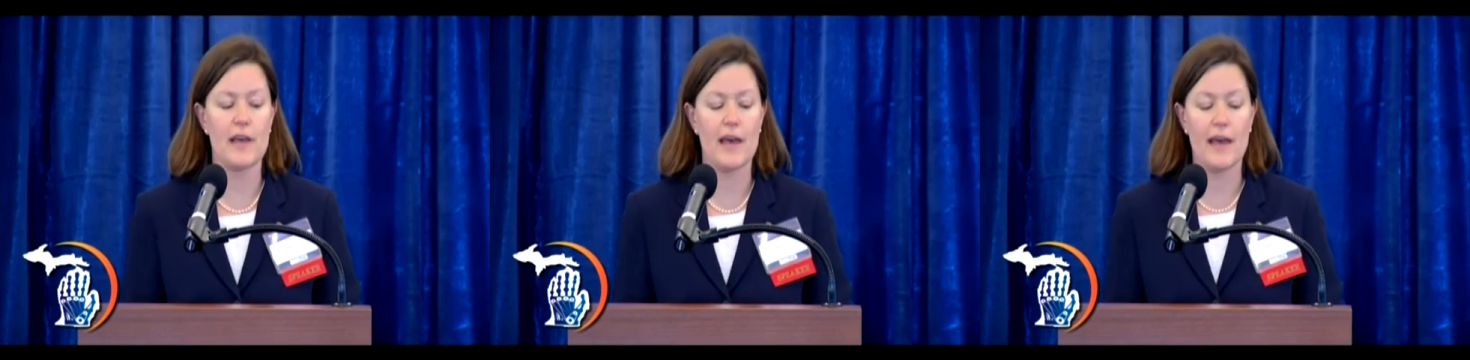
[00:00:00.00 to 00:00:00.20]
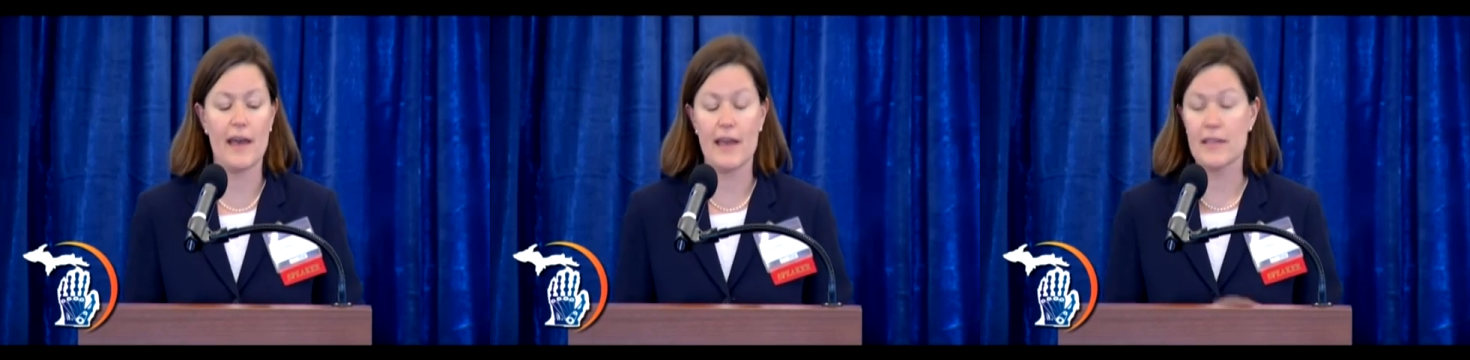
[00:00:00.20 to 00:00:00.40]

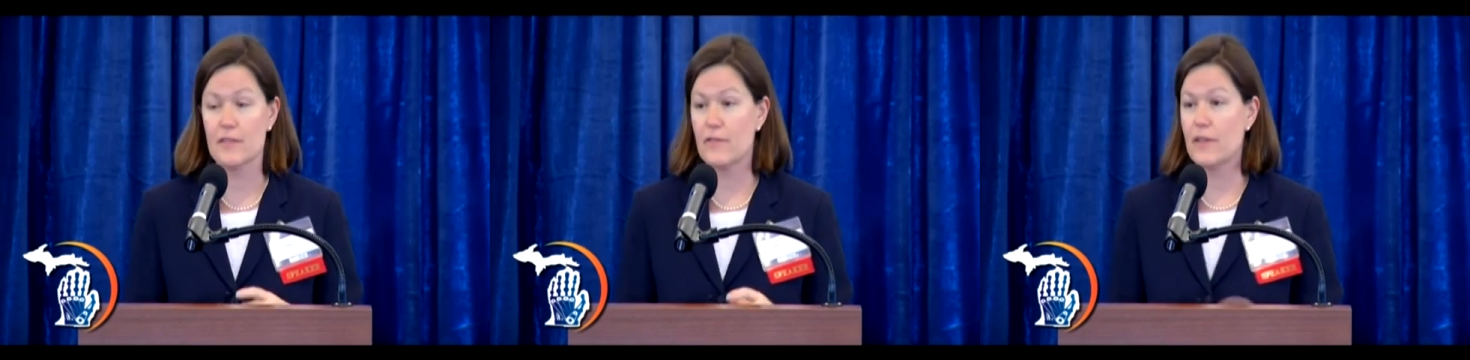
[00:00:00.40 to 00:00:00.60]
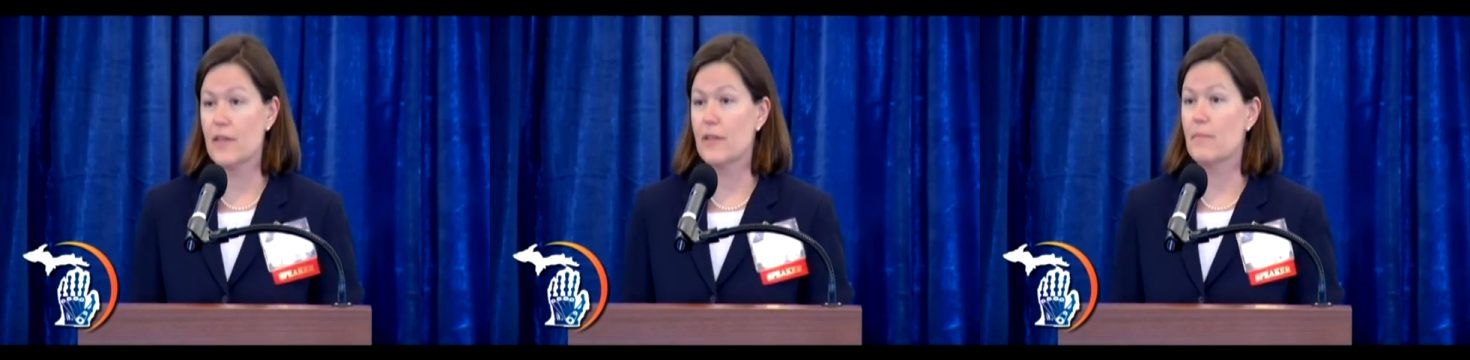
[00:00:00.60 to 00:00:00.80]
as
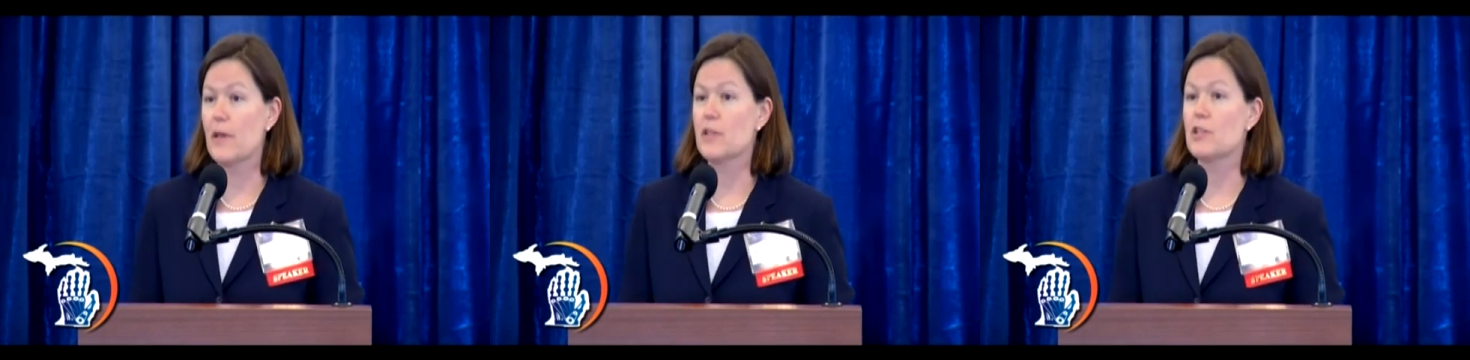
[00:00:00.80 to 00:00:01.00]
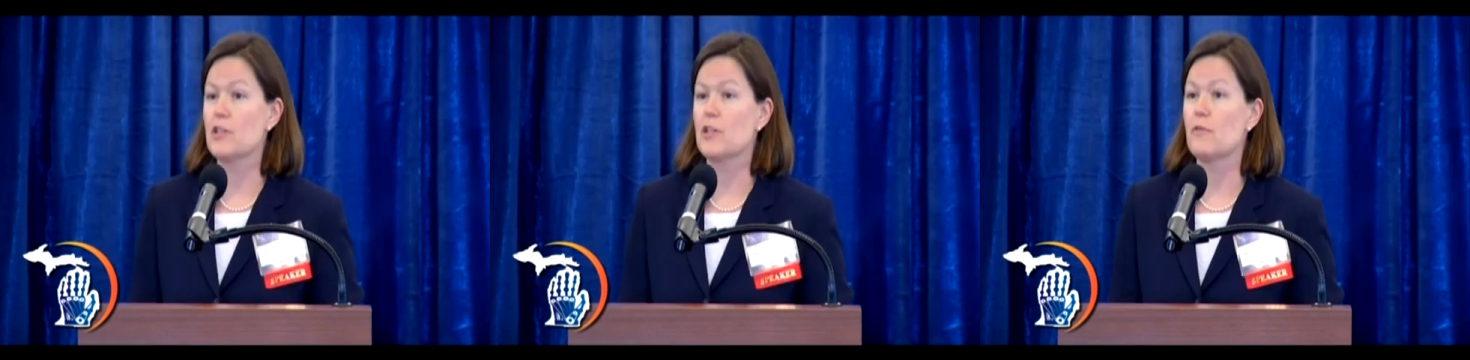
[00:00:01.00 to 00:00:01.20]
Vineet
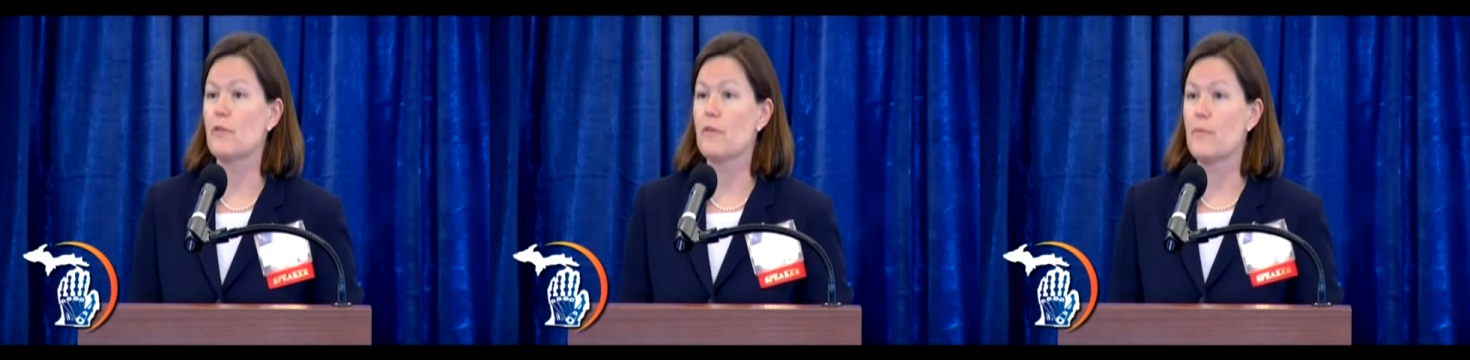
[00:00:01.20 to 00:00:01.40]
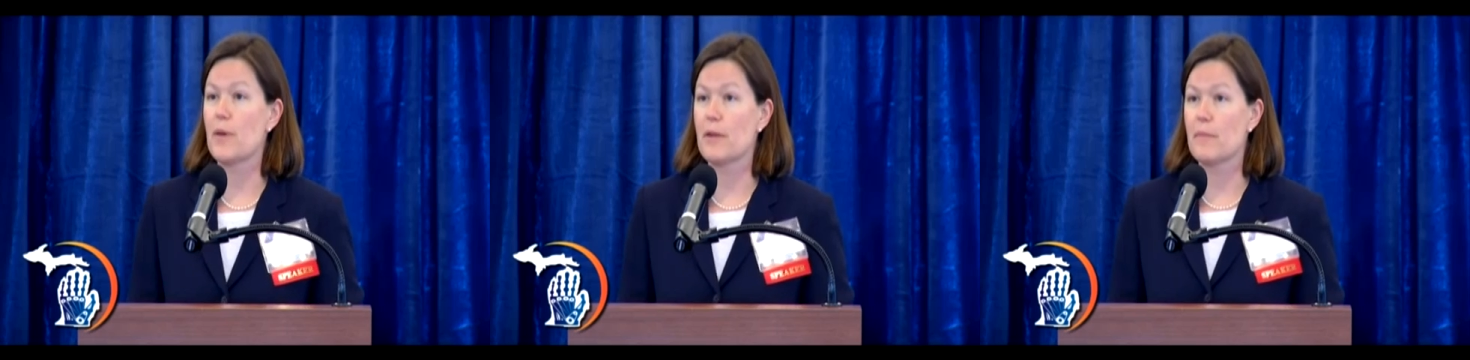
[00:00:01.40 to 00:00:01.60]
mentioned,
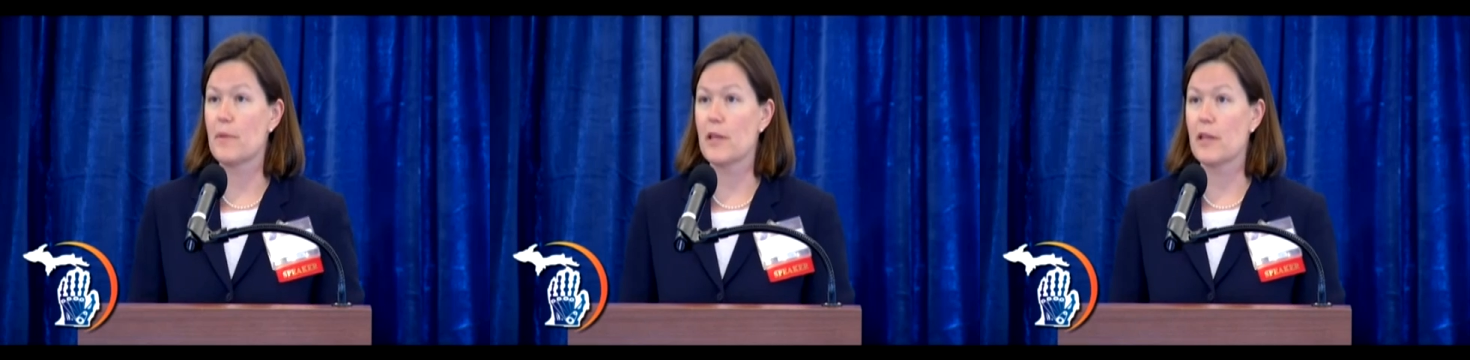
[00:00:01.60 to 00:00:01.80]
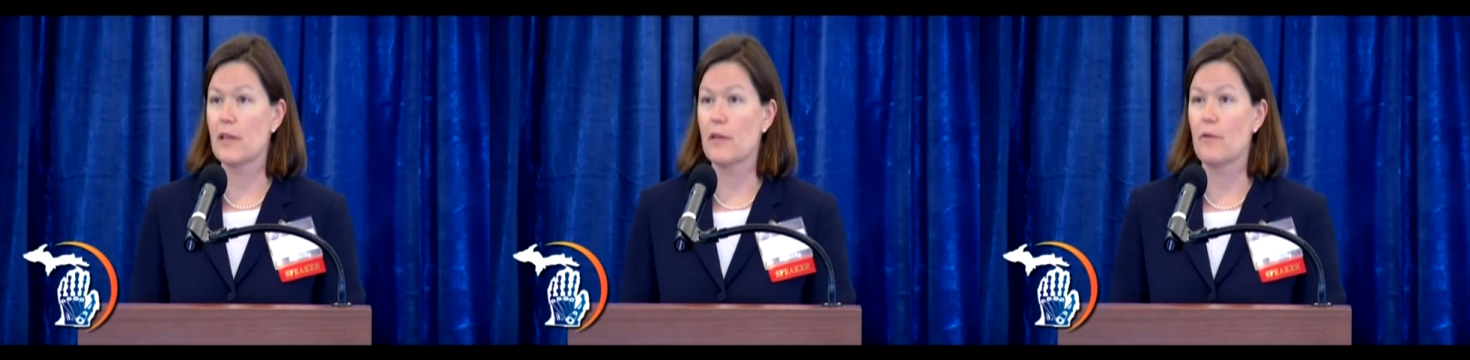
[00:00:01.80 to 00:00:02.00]
we've been
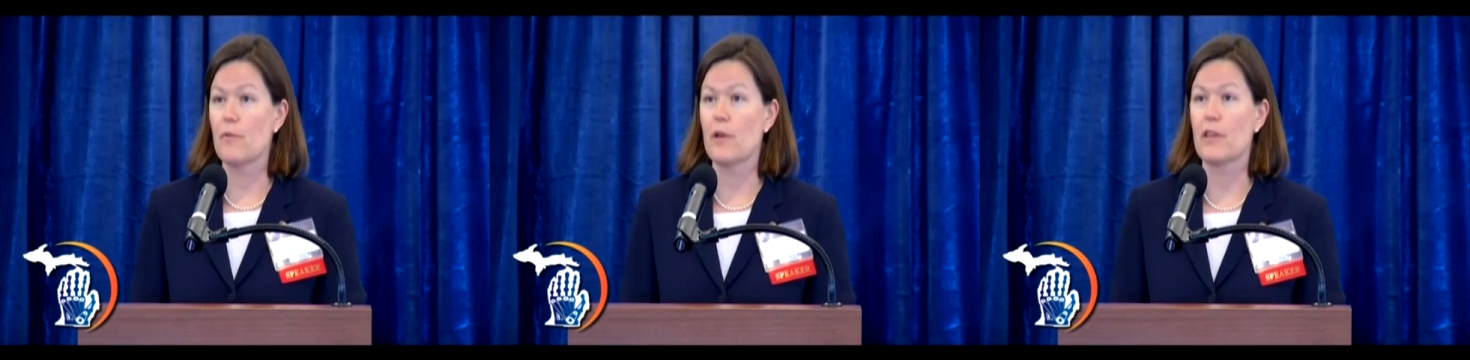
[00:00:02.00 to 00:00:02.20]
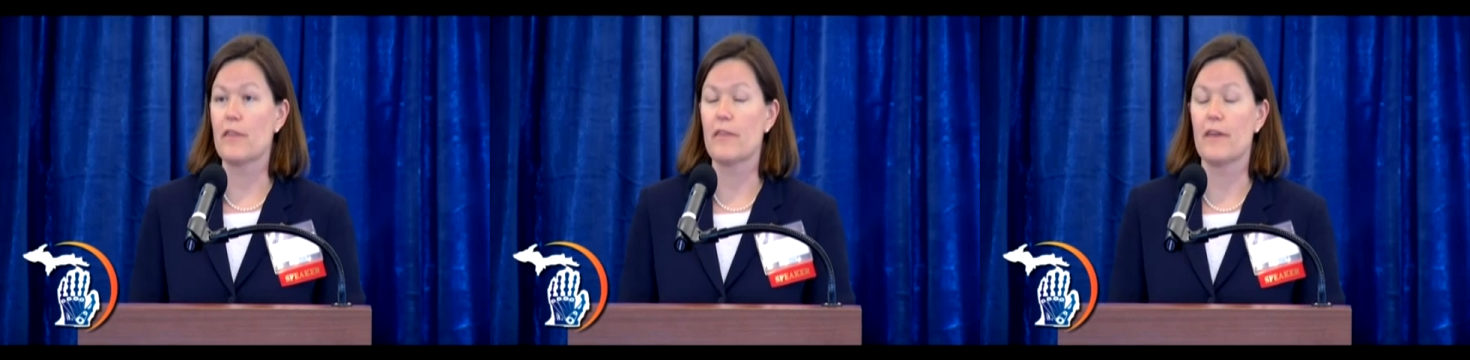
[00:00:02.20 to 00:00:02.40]
meeting
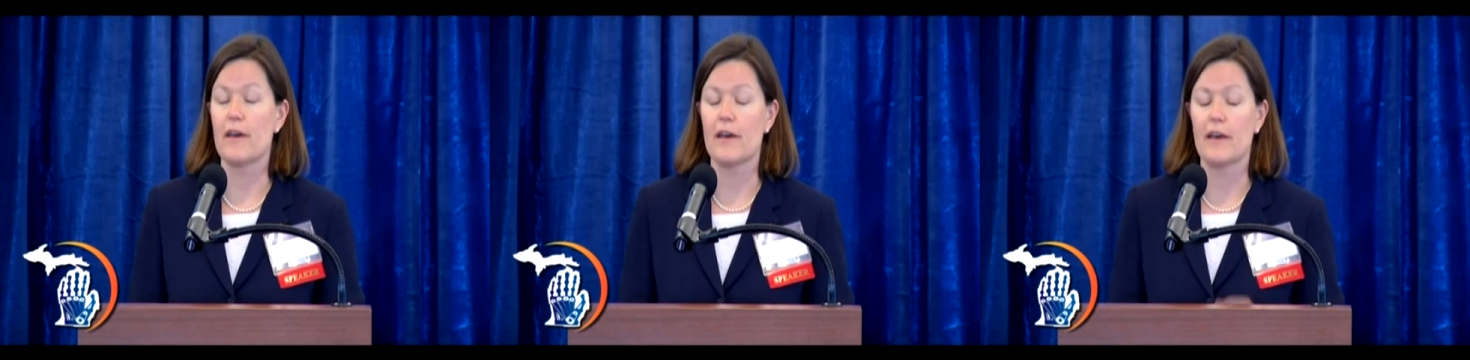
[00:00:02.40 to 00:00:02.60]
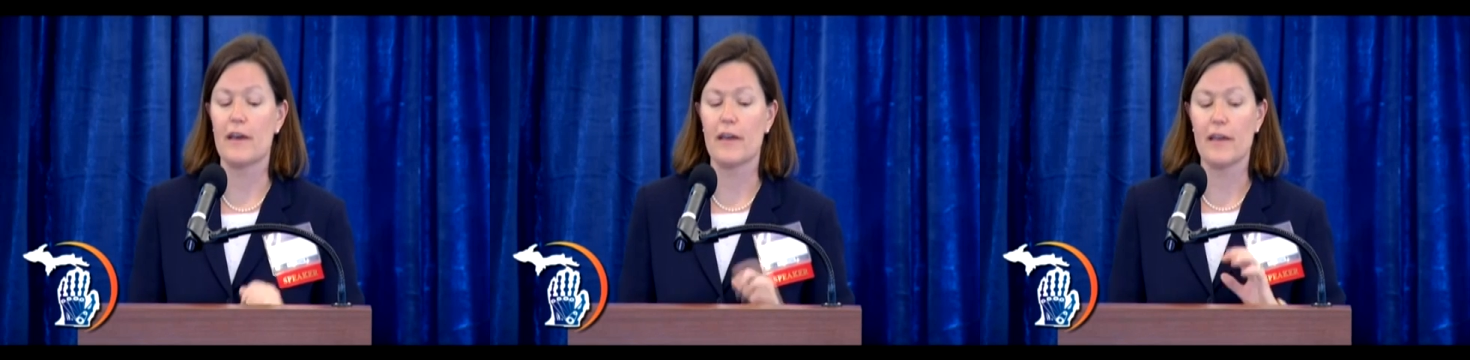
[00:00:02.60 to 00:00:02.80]
with
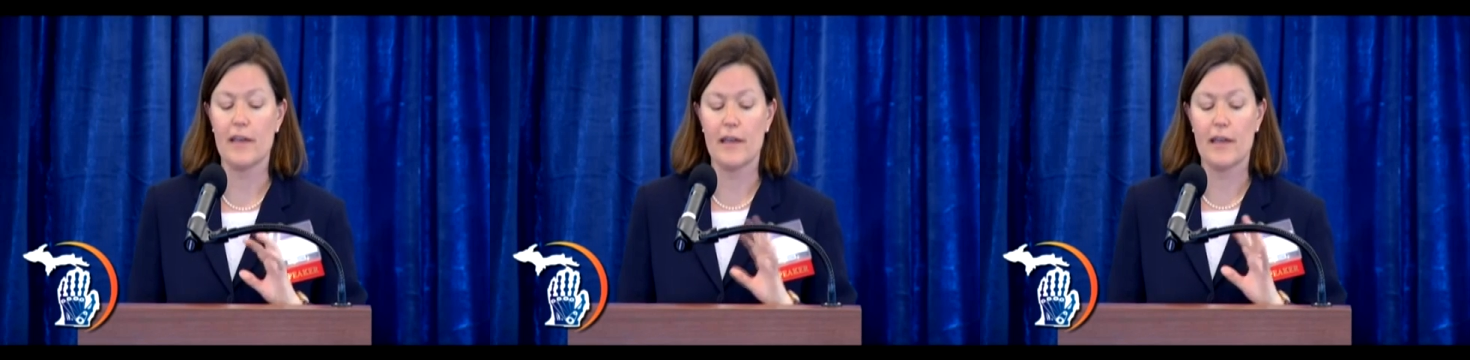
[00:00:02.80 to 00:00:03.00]
a